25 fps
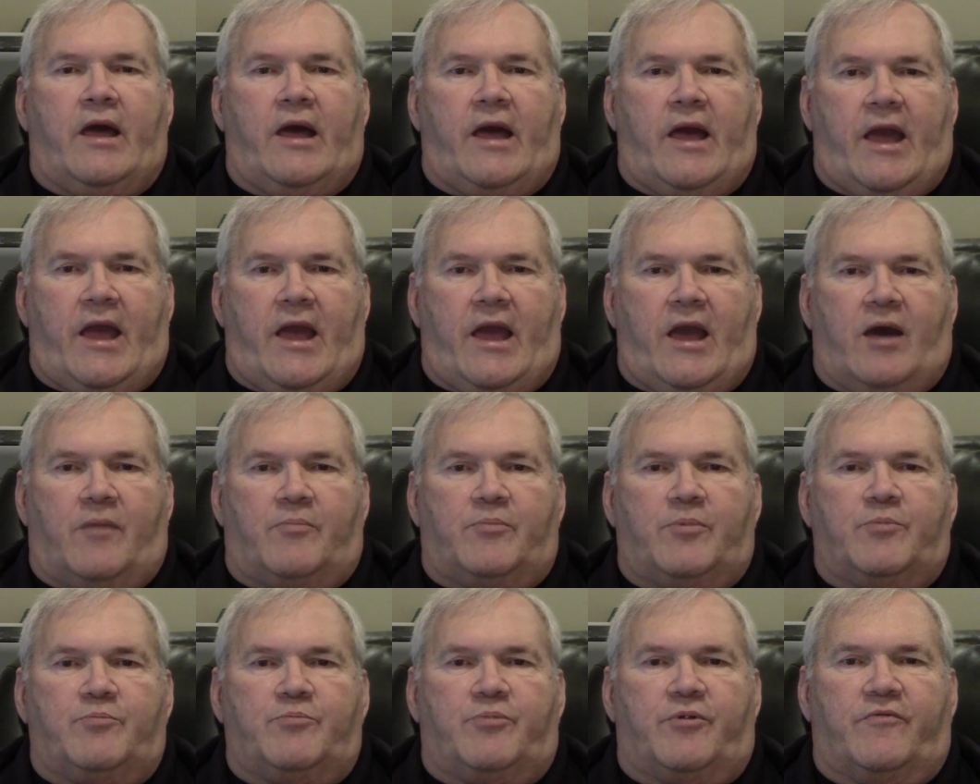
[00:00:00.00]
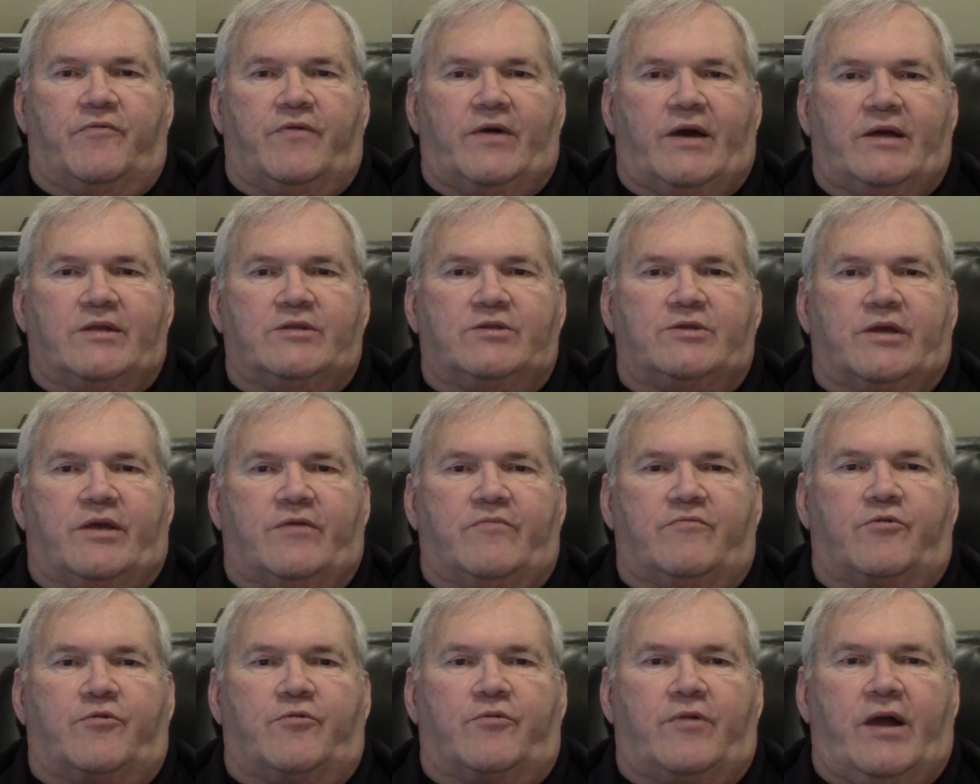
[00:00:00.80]
app provides a
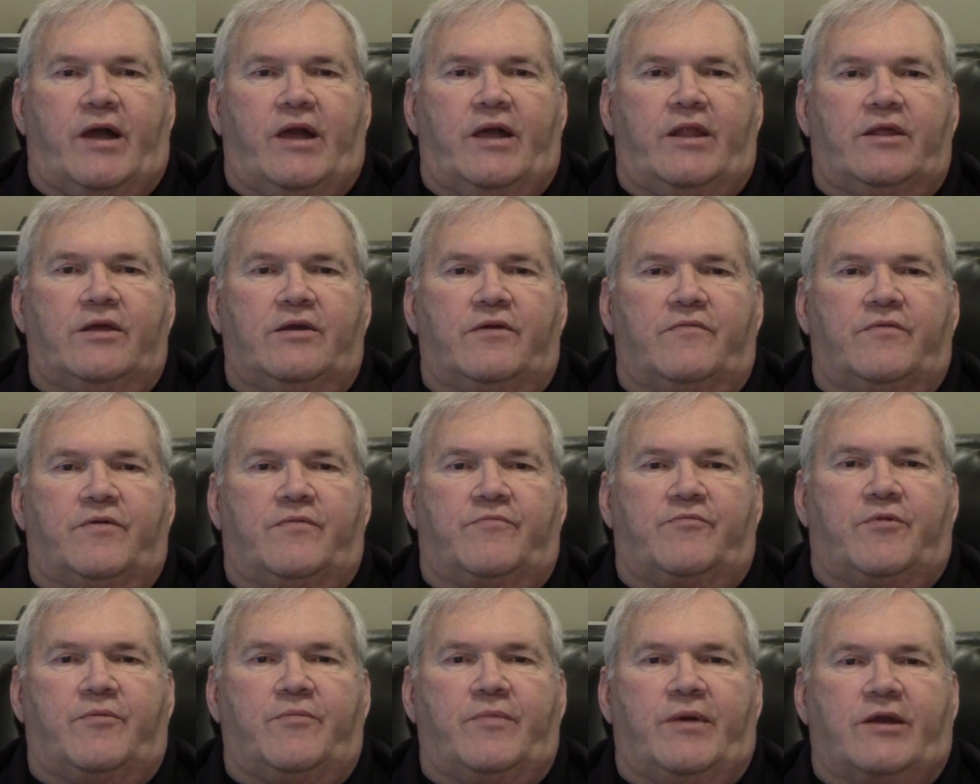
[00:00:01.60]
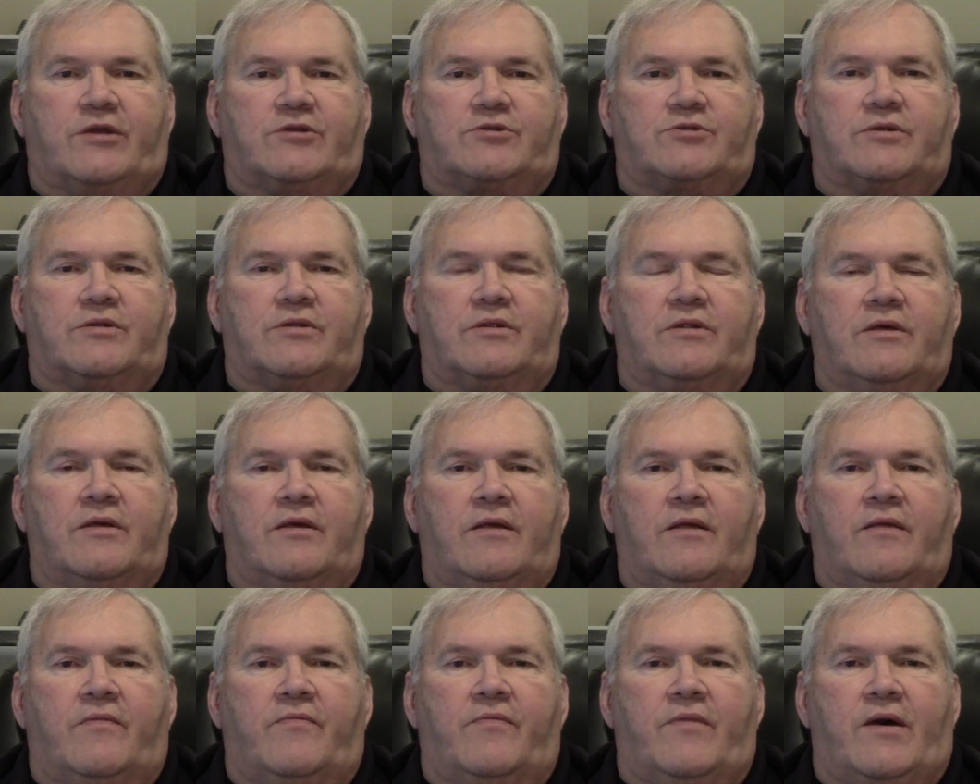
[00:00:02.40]
variety of information
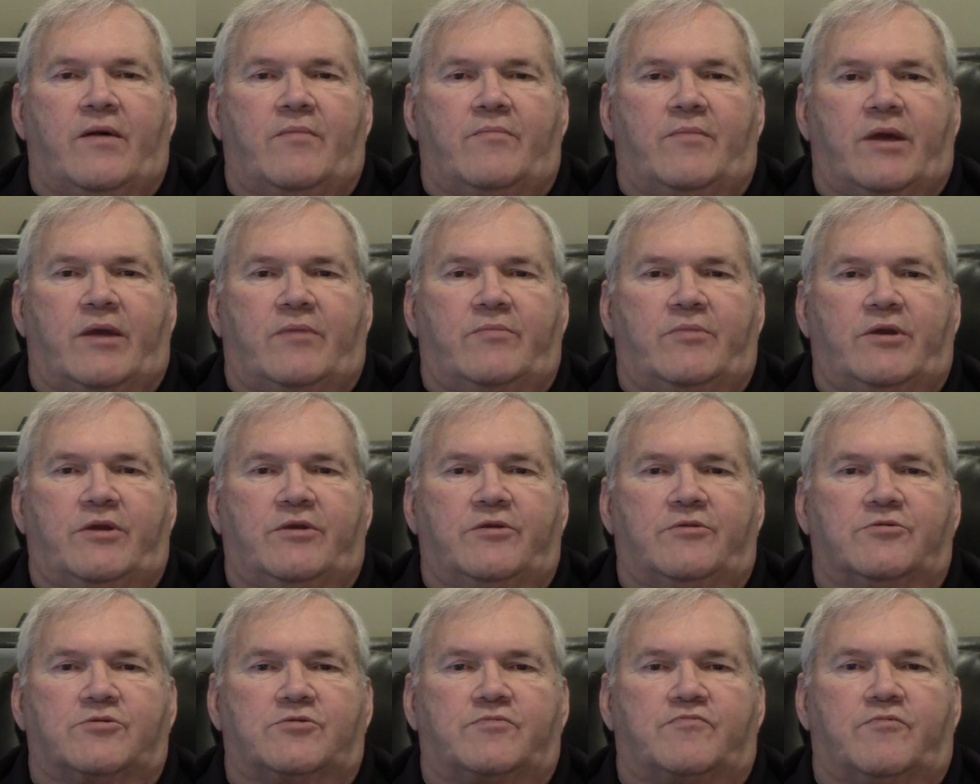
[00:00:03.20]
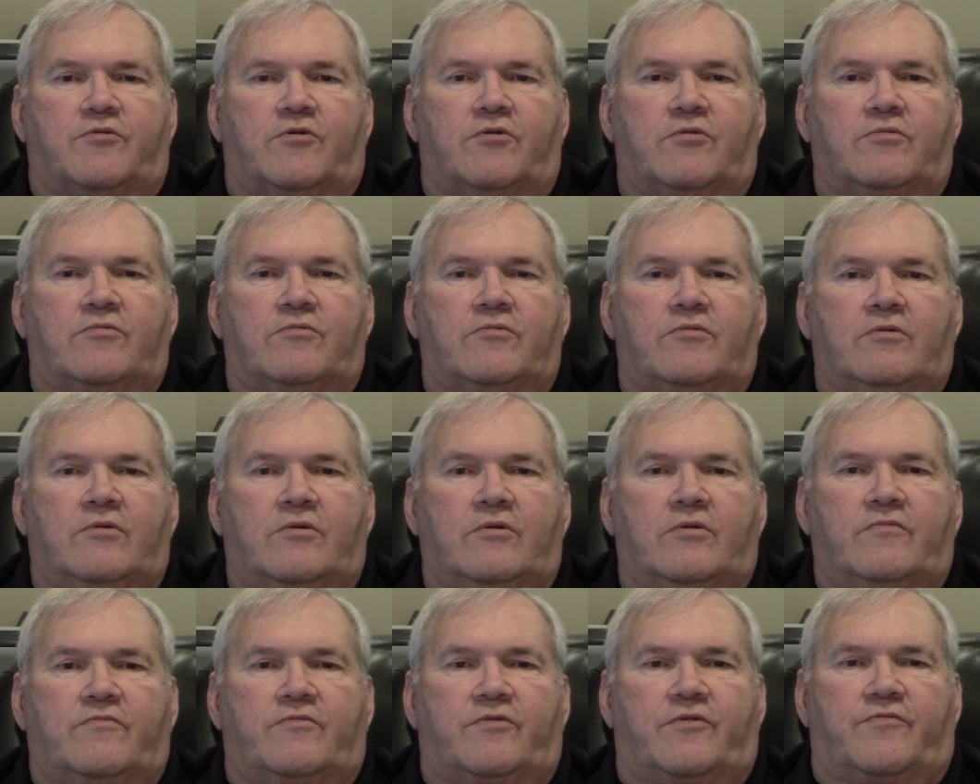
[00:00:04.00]
that may be useful
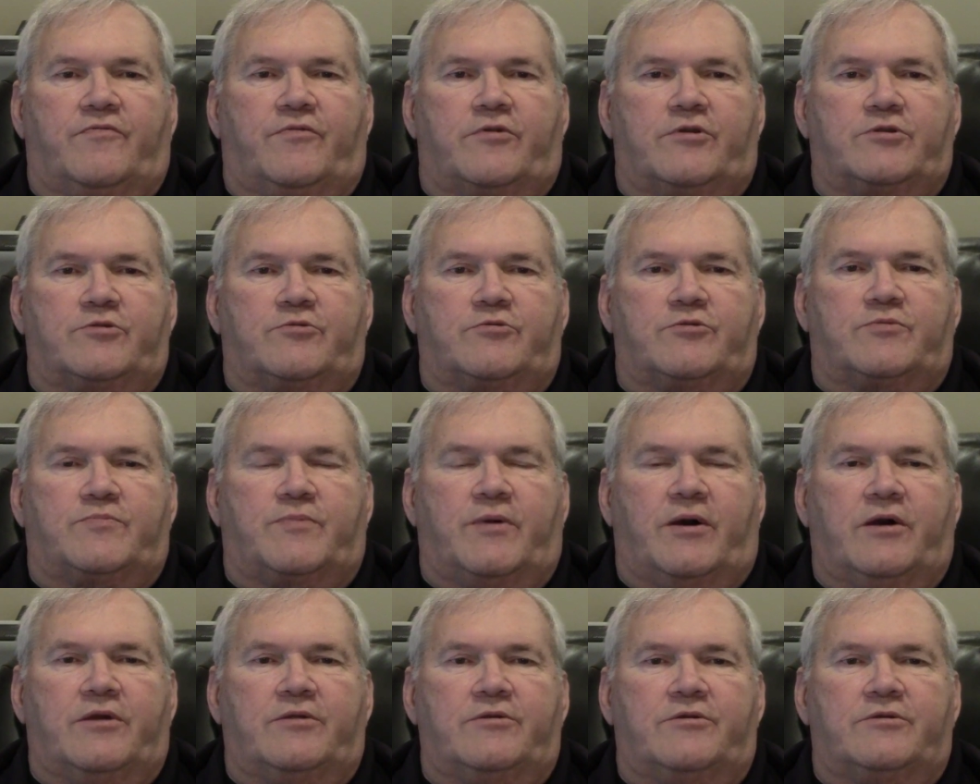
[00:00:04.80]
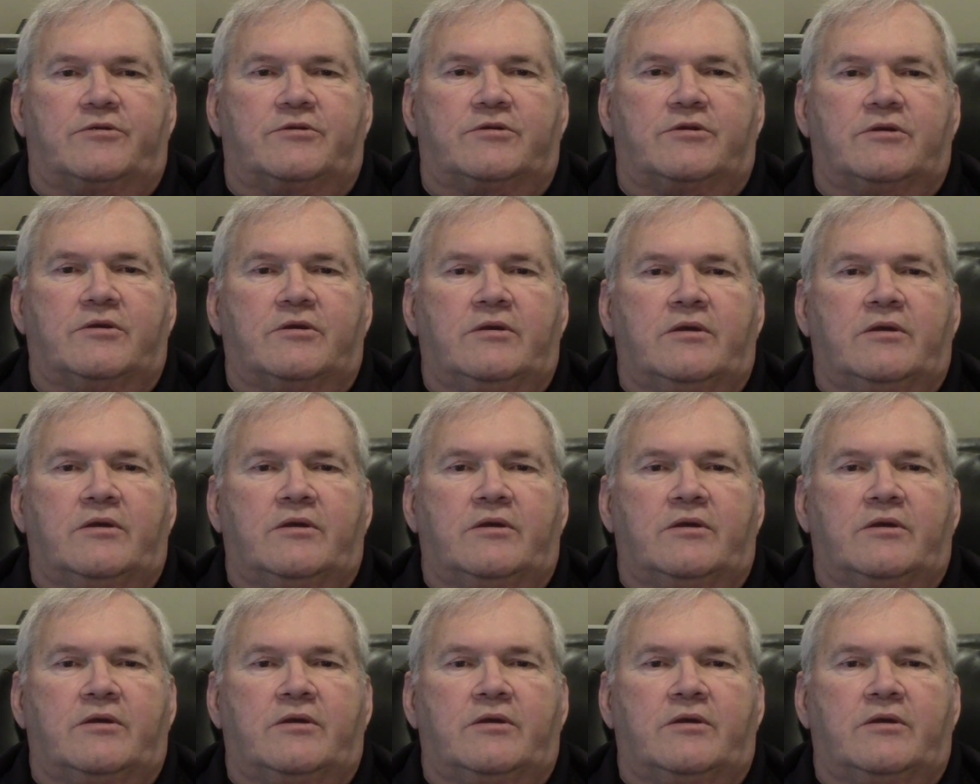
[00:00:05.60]
for first responders.